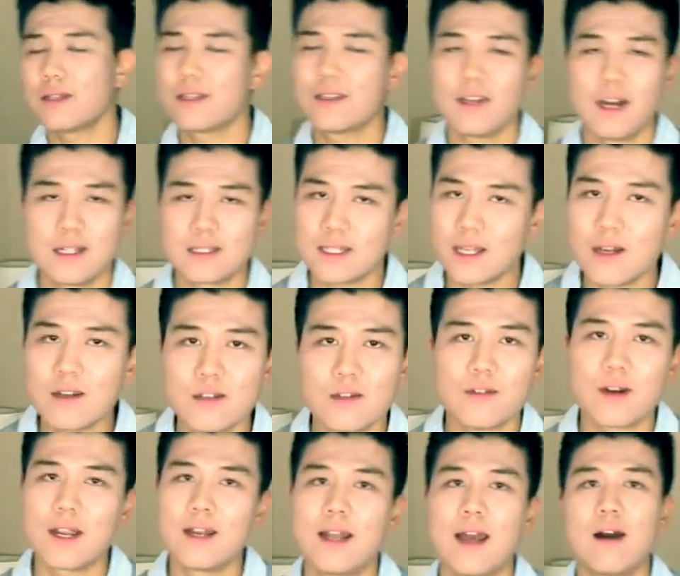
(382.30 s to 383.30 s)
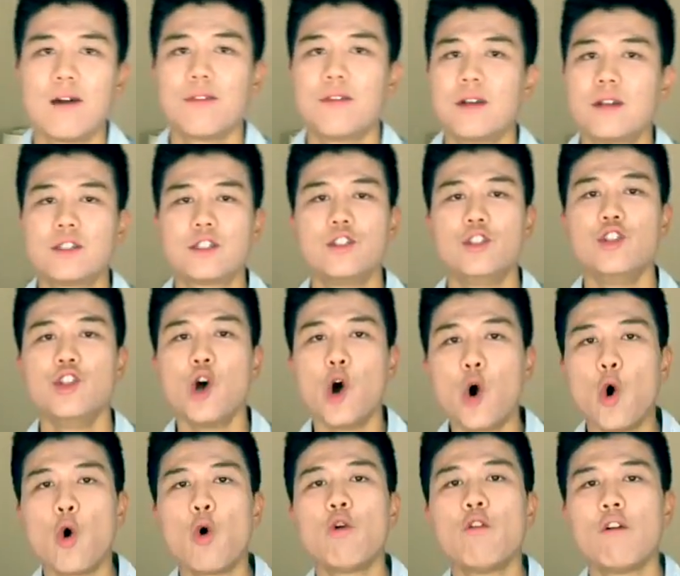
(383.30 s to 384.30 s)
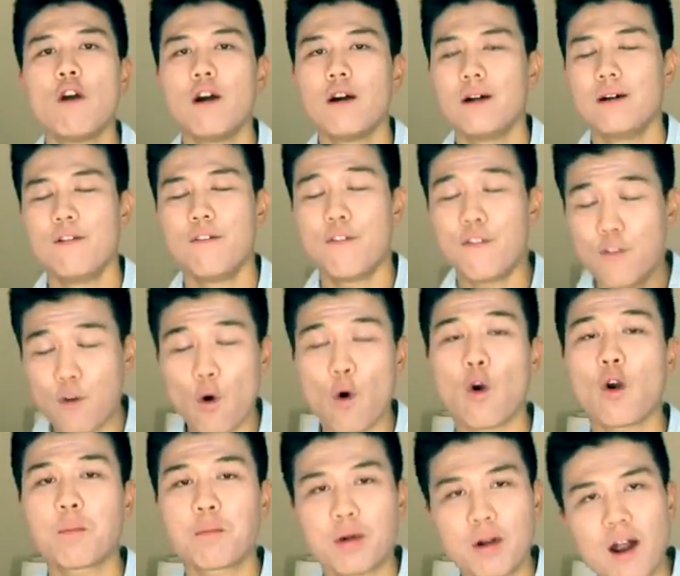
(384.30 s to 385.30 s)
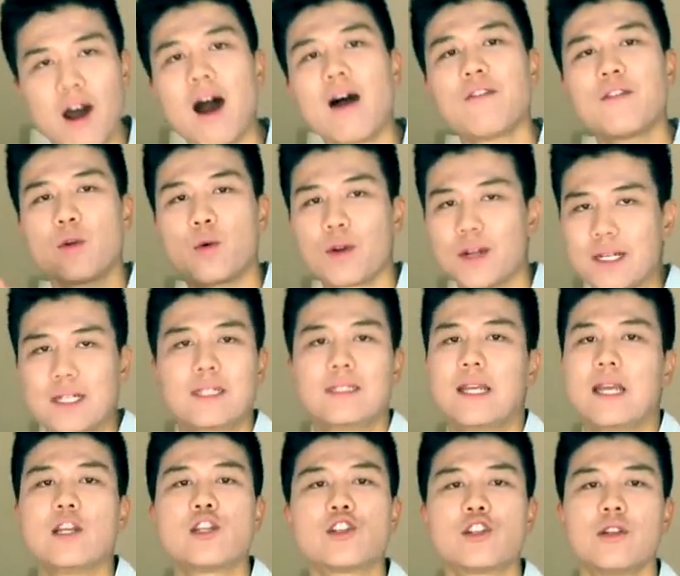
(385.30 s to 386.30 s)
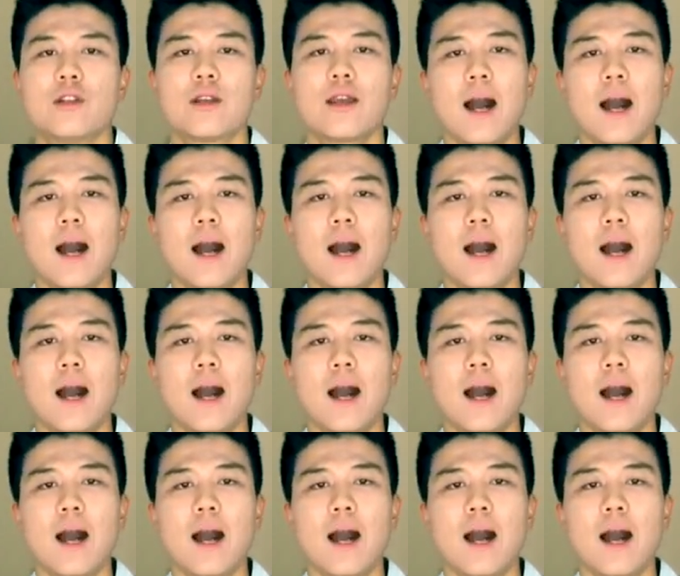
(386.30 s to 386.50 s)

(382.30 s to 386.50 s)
I'll tell you right now, there's no for-profit organization,